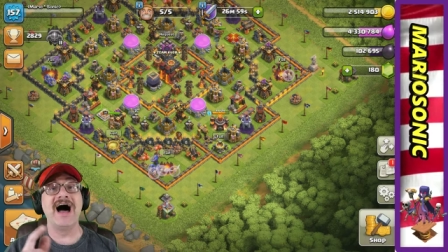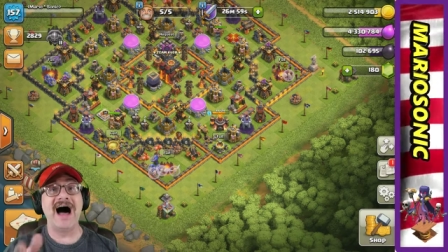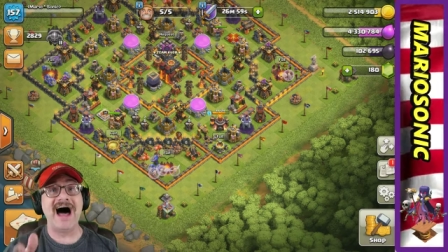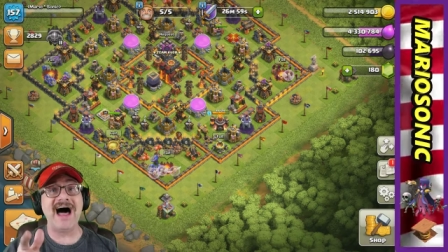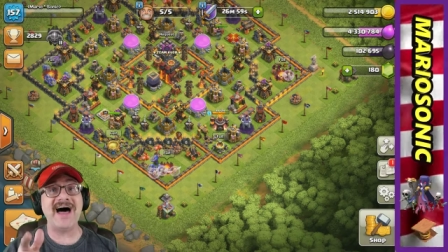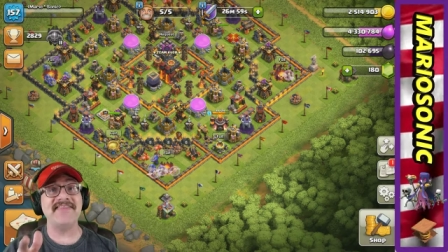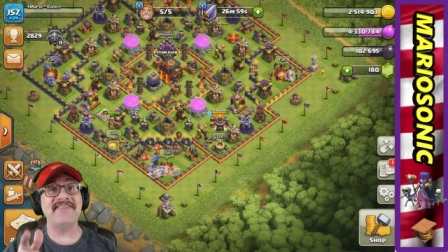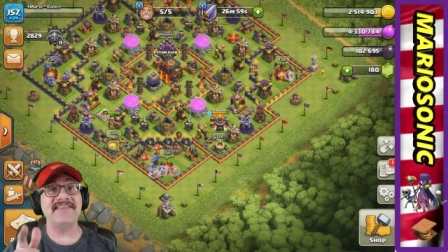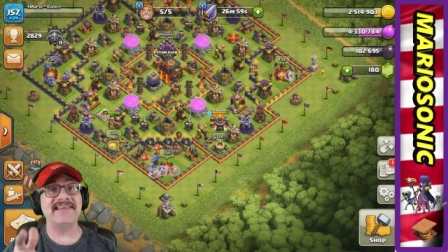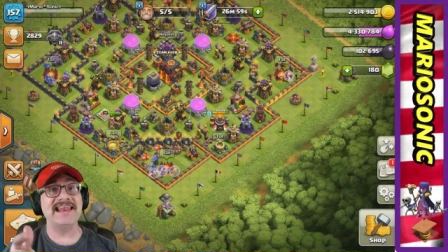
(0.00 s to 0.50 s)

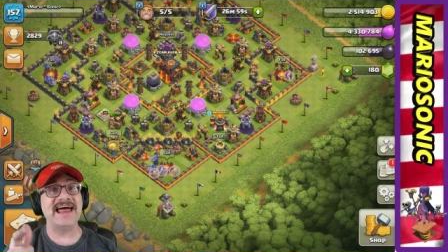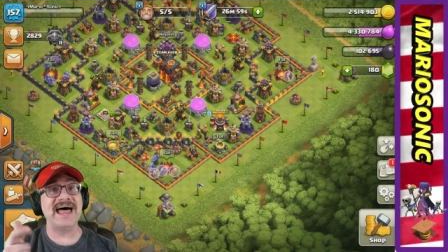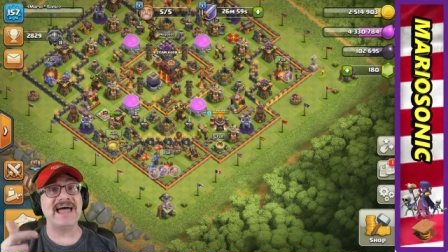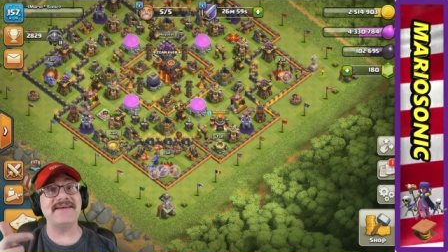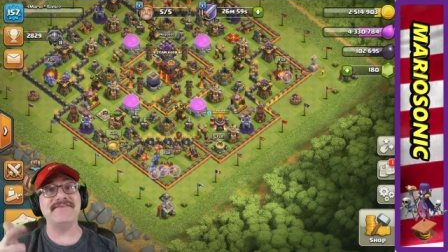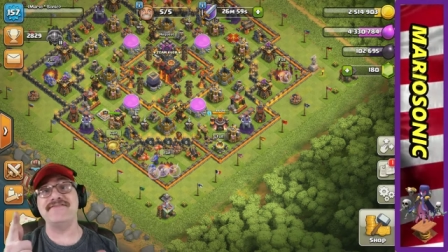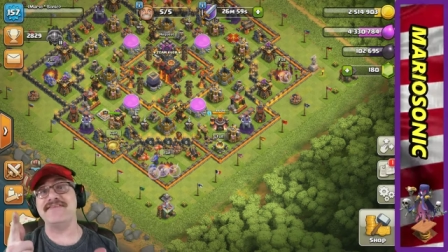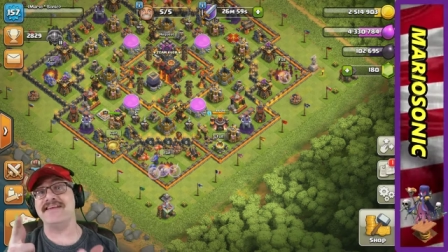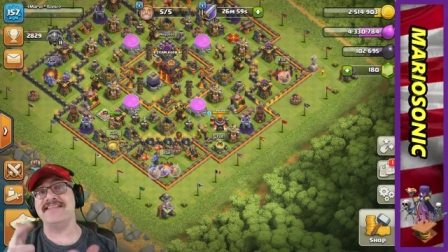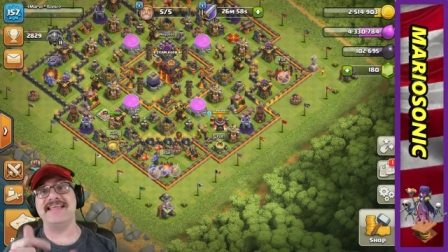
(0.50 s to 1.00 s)
On the
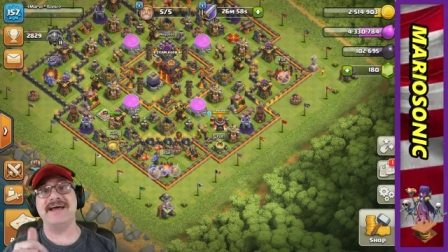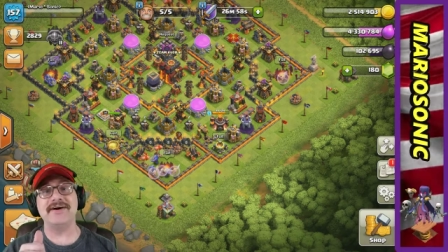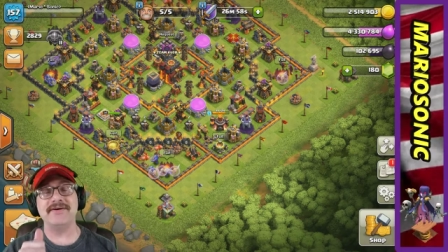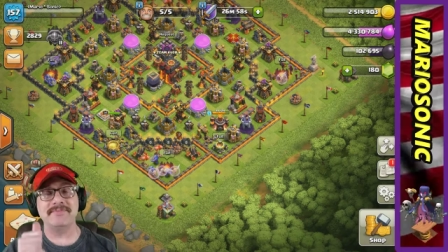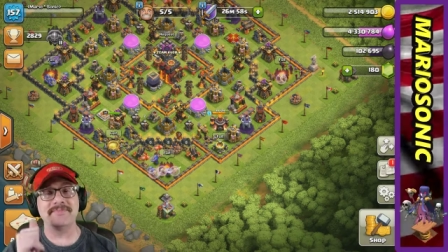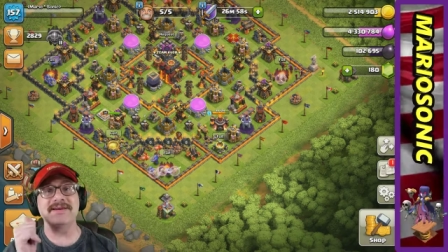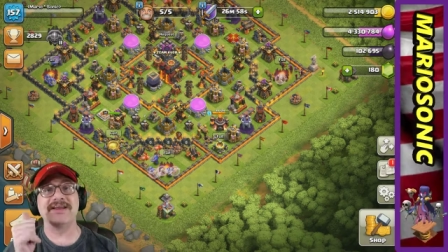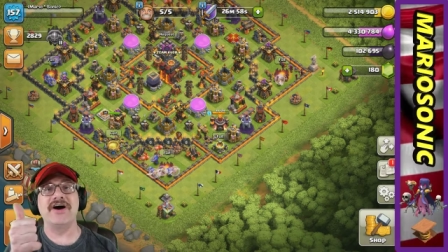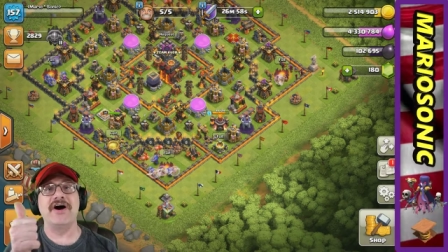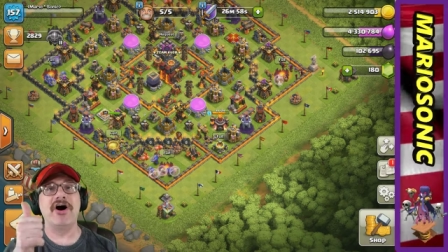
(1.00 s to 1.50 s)
live feed. That
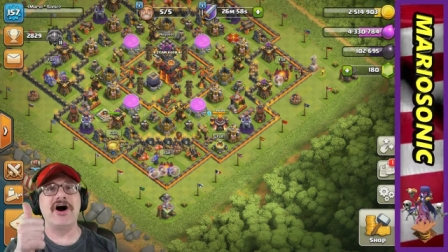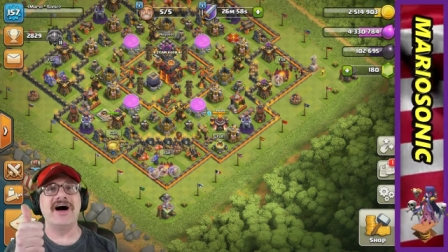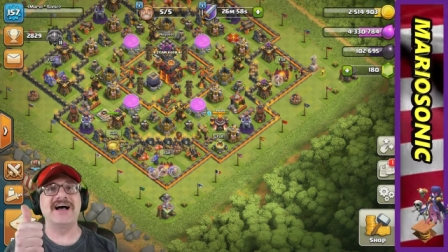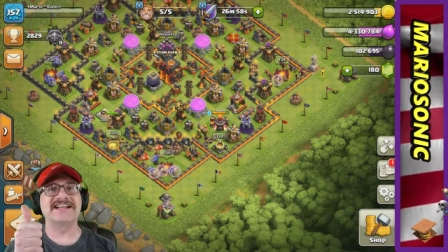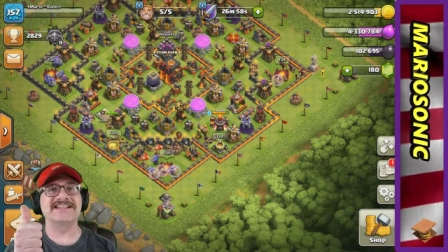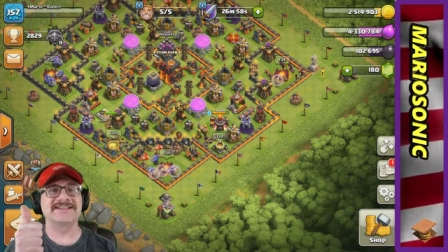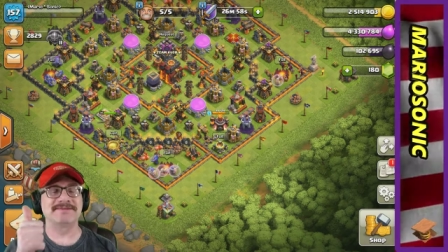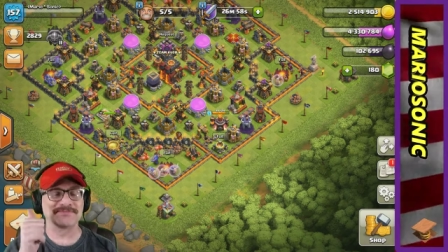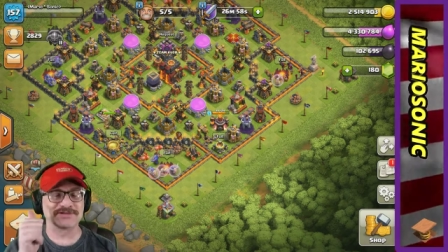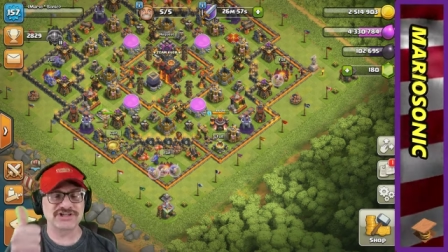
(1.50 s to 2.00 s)
would be
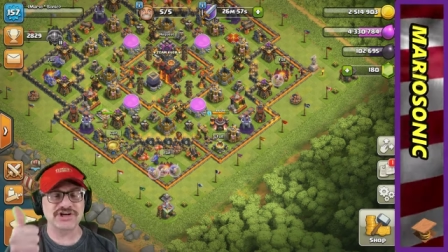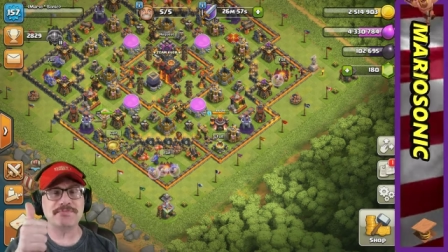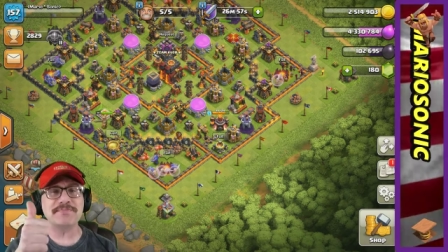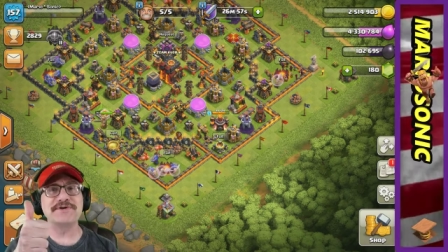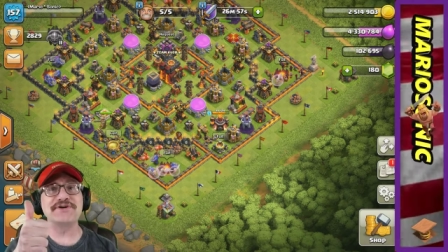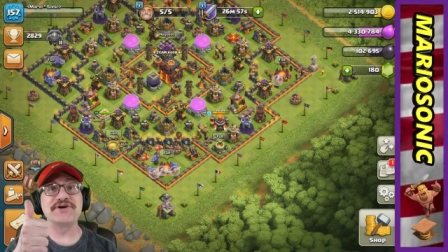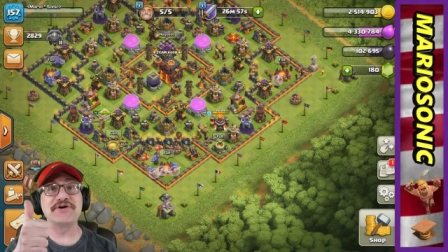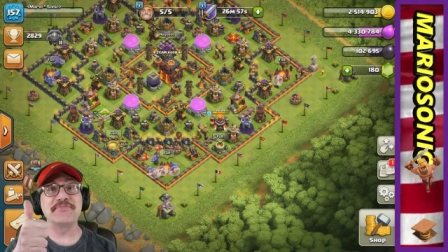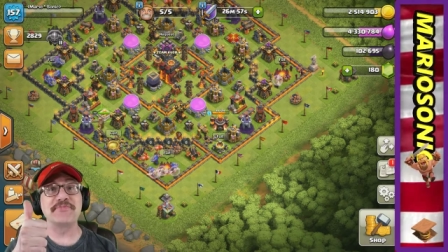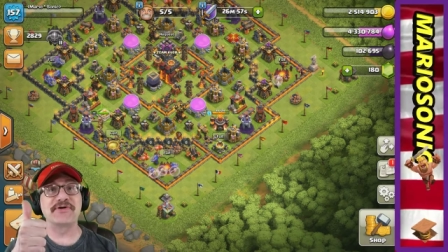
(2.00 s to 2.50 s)
awesome.
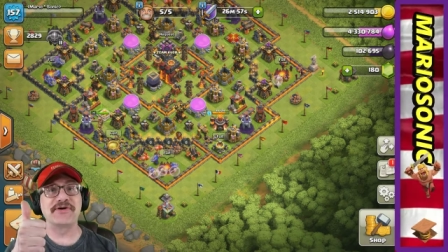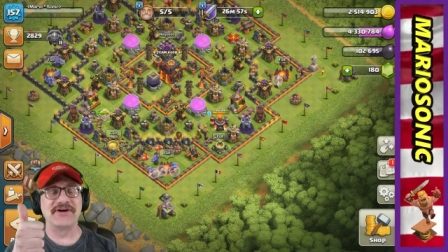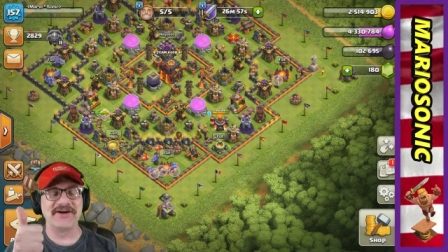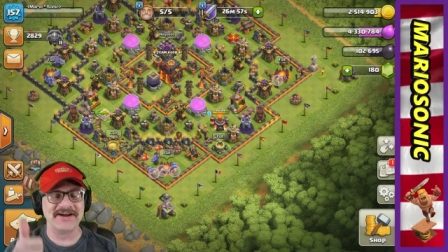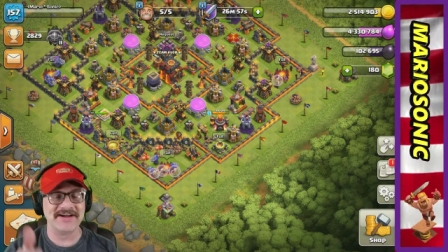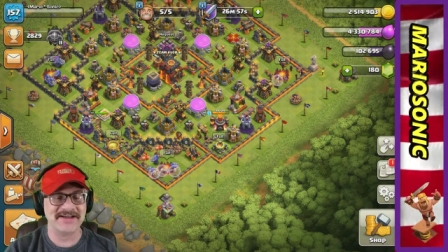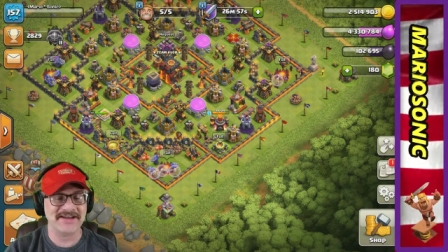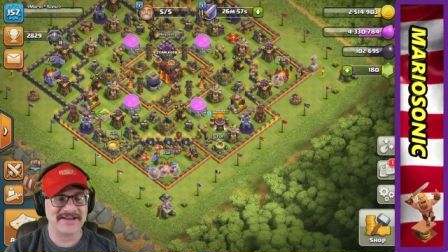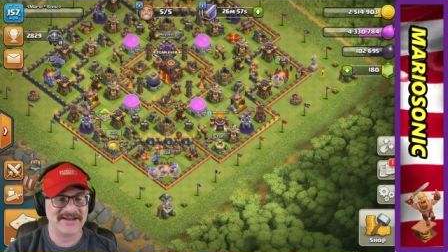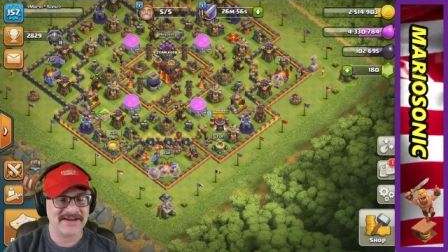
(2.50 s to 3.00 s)
Super duper.
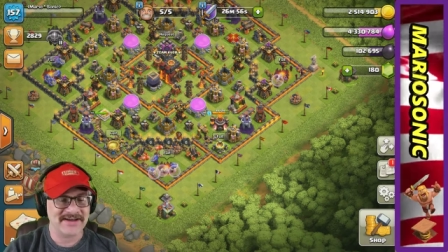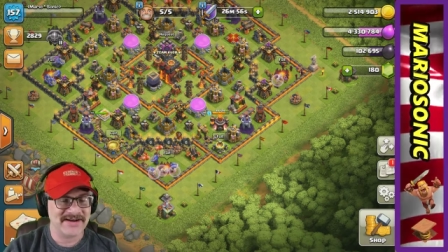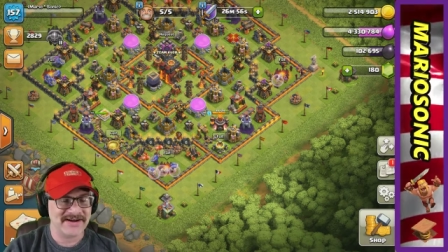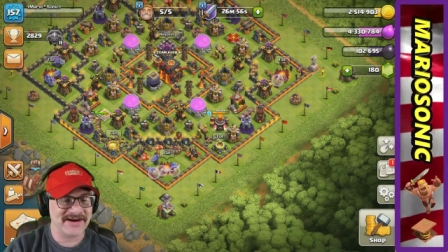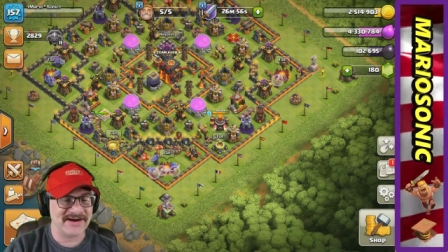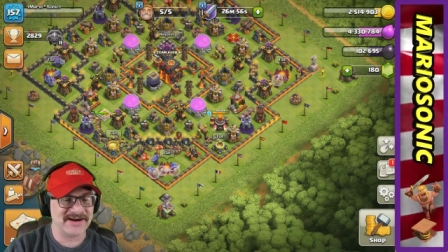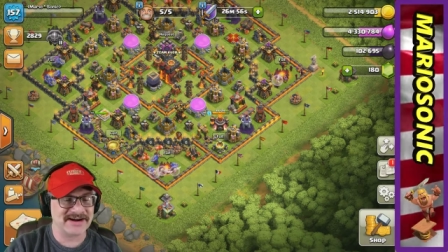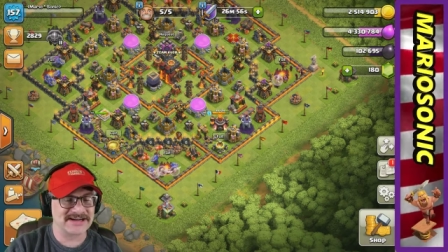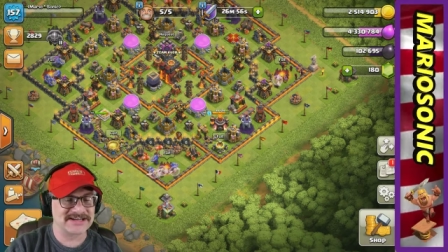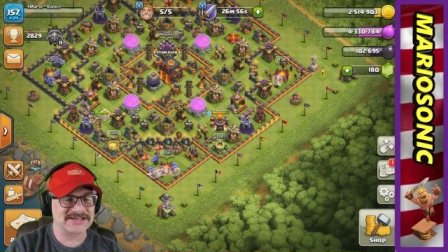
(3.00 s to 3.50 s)

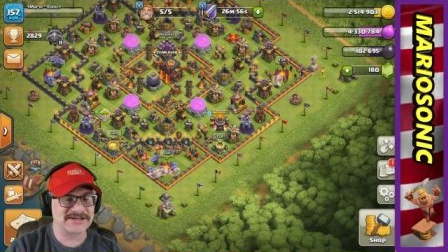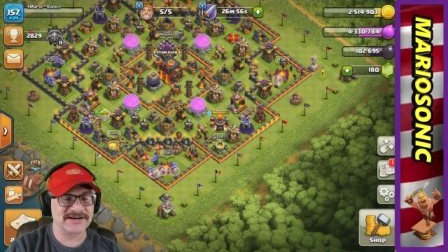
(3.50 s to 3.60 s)
All right,